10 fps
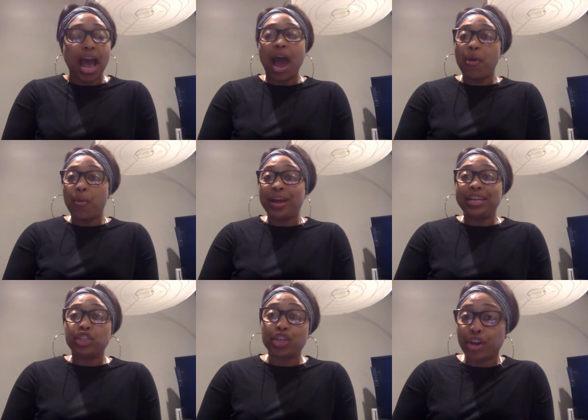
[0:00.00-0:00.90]
I want
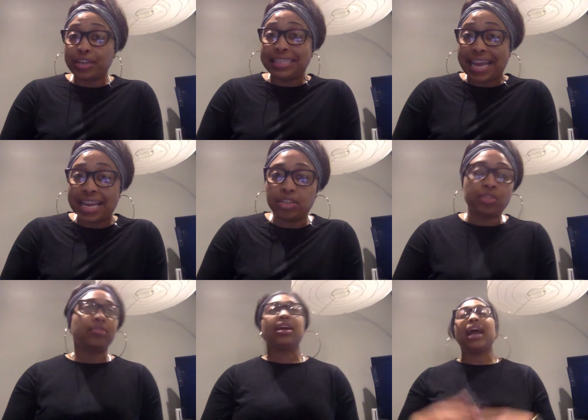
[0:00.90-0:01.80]
it turned in
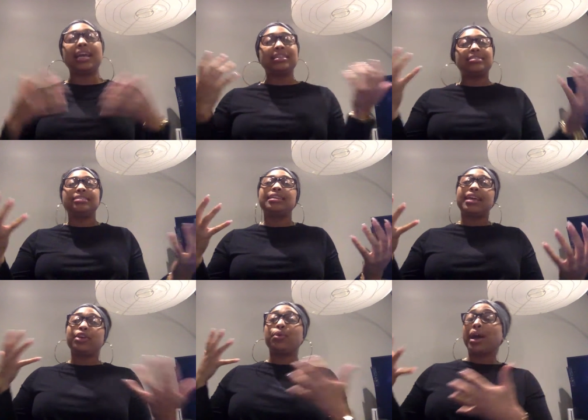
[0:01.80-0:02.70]
so that I could see
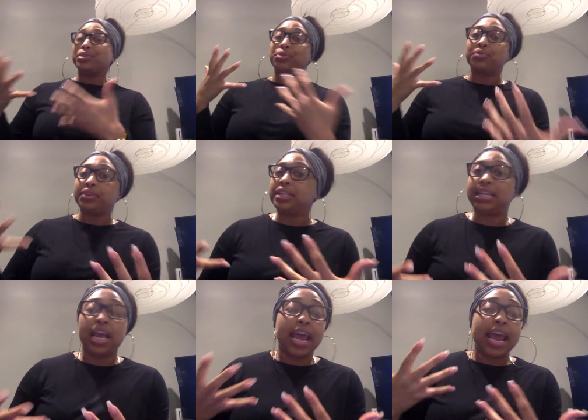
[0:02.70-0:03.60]
that you guys are
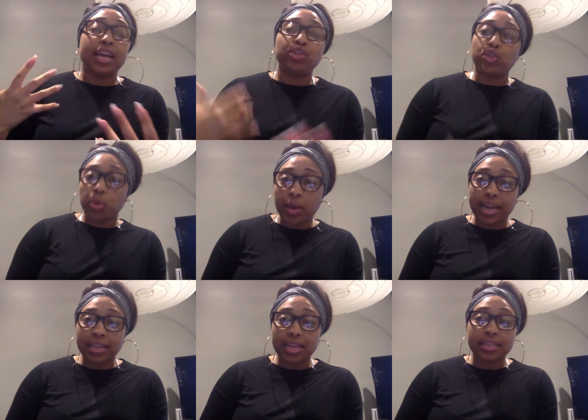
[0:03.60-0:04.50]
really
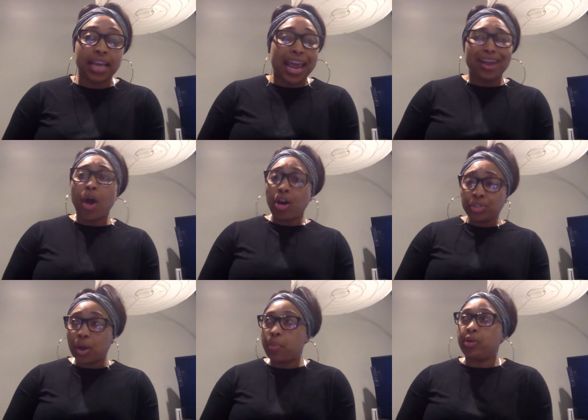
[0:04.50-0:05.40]
enjoying this. And
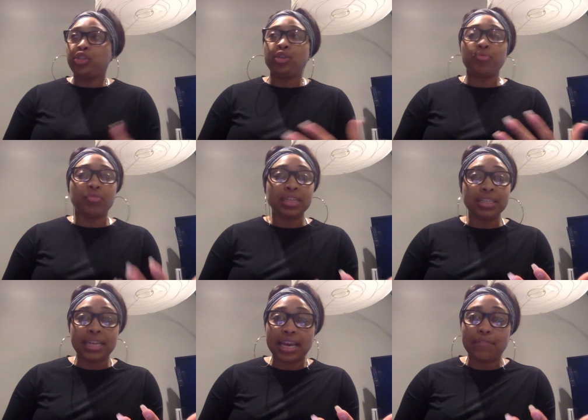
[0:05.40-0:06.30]
also, I want you to really
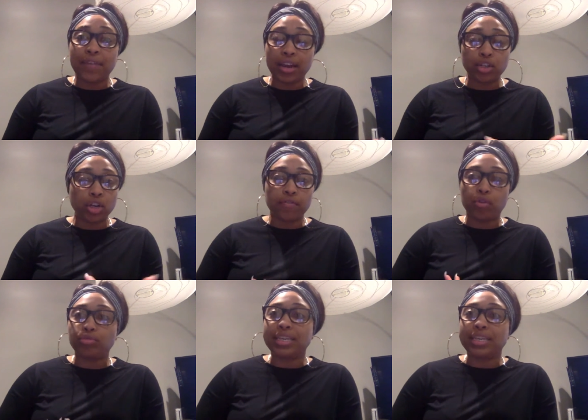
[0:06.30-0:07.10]
take advantage of those